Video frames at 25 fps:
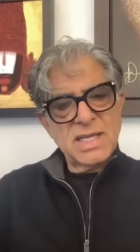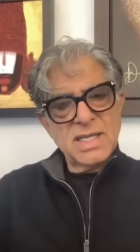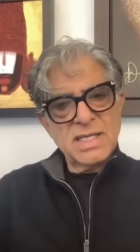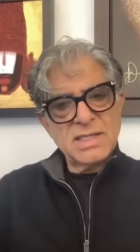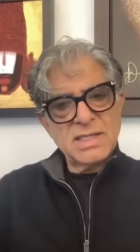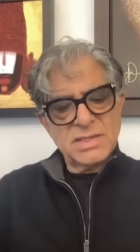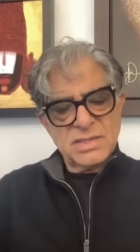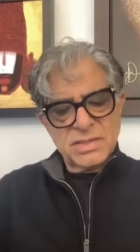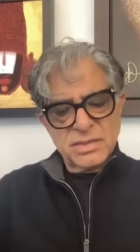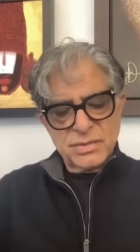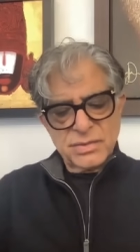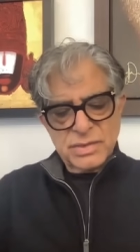
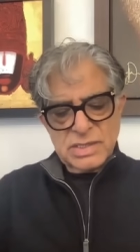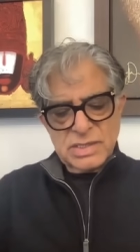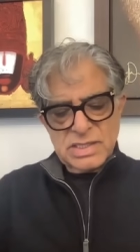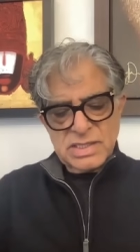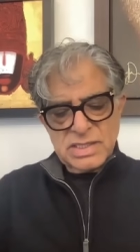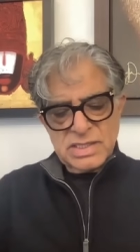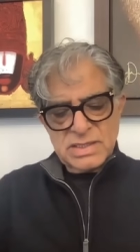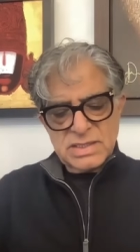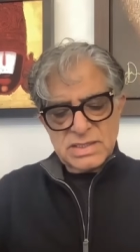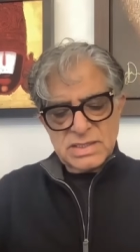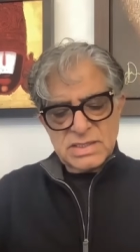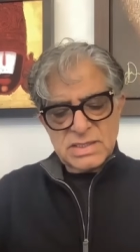
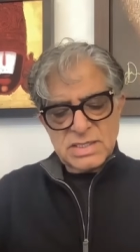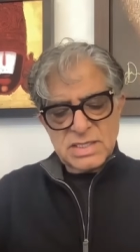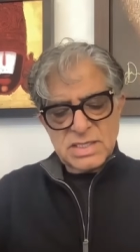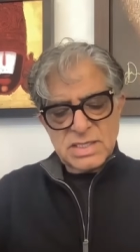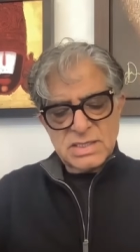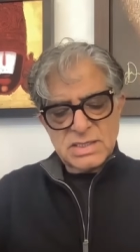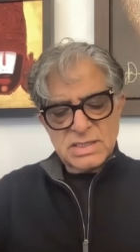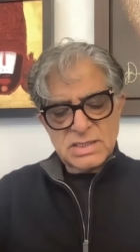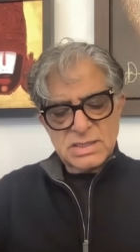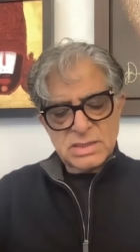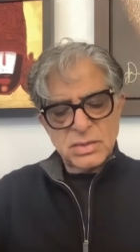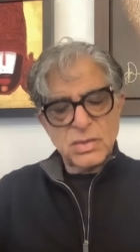
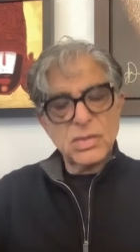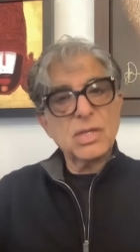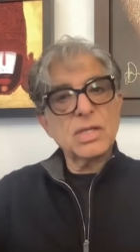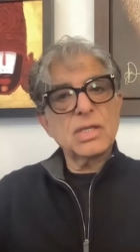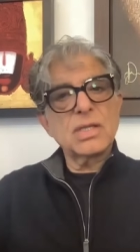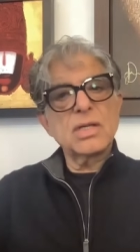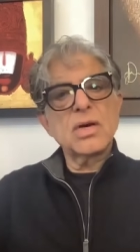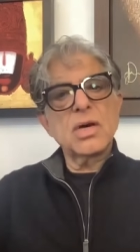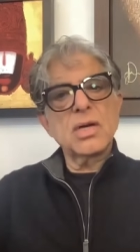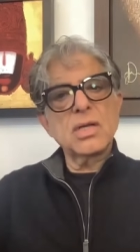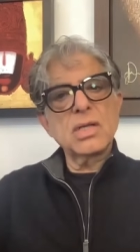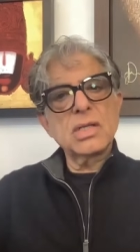interrelatedness, or
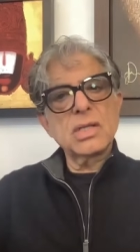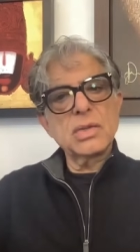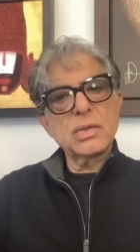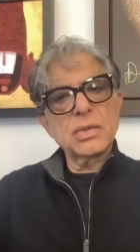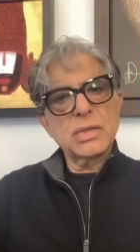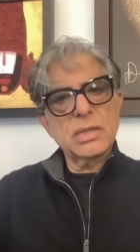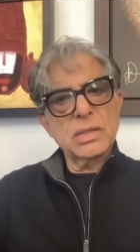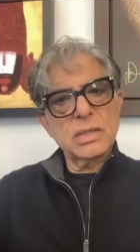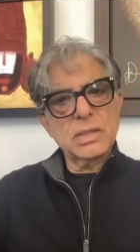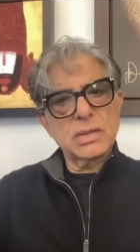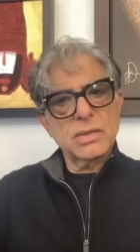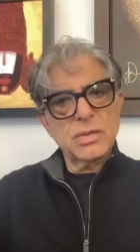
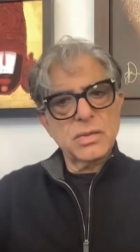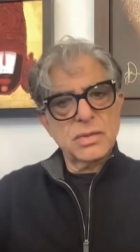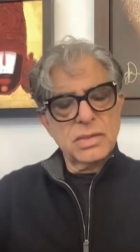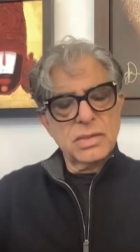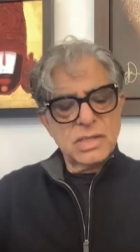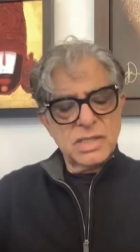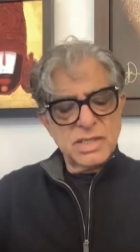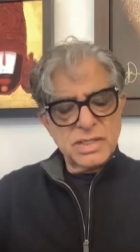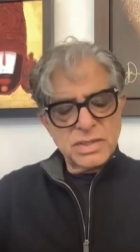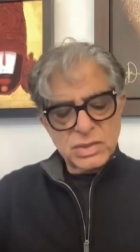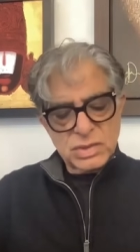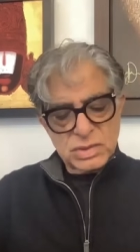non-local
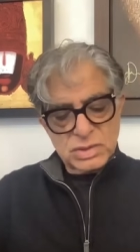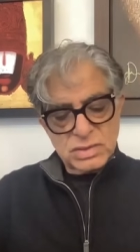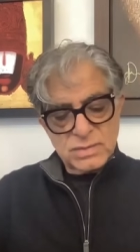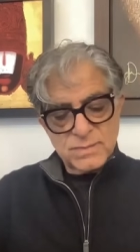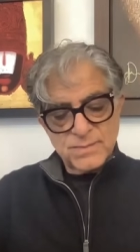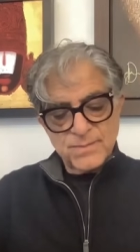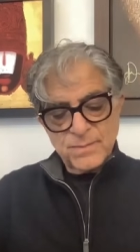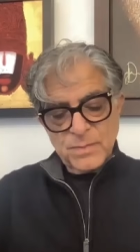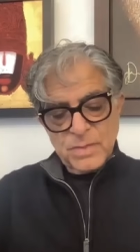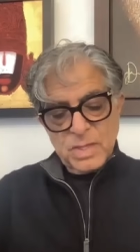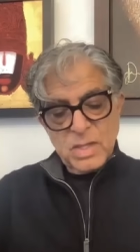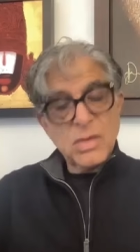
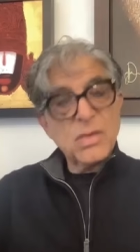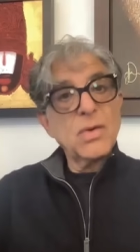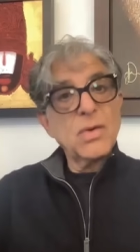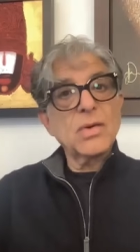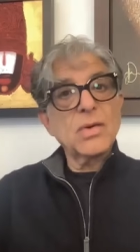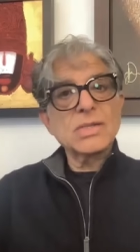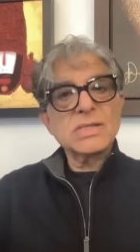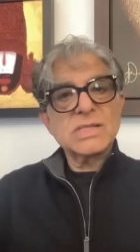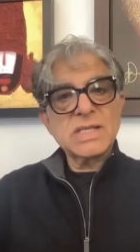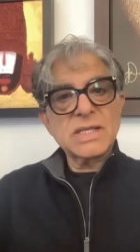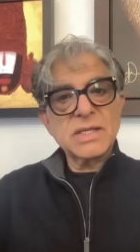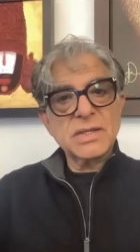correlation,
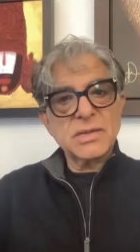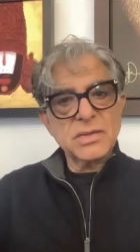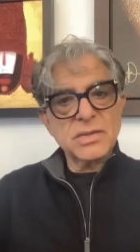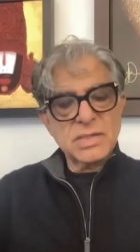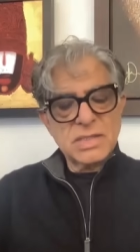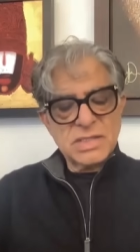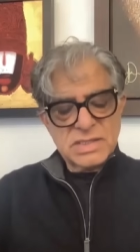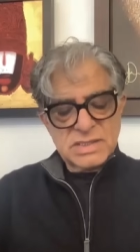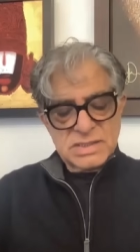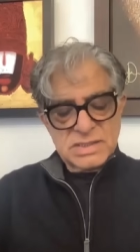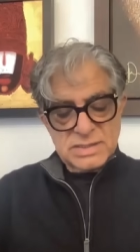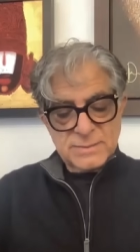or
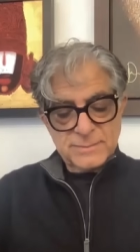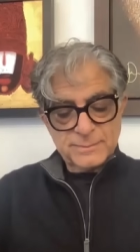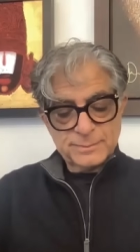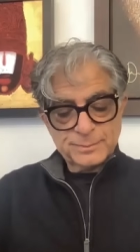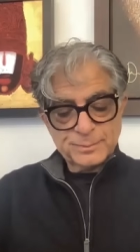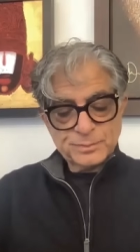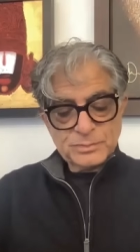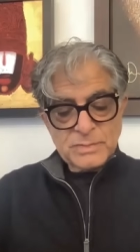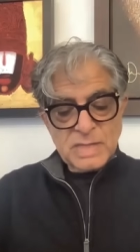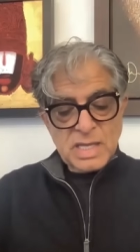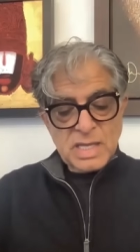synchronicity.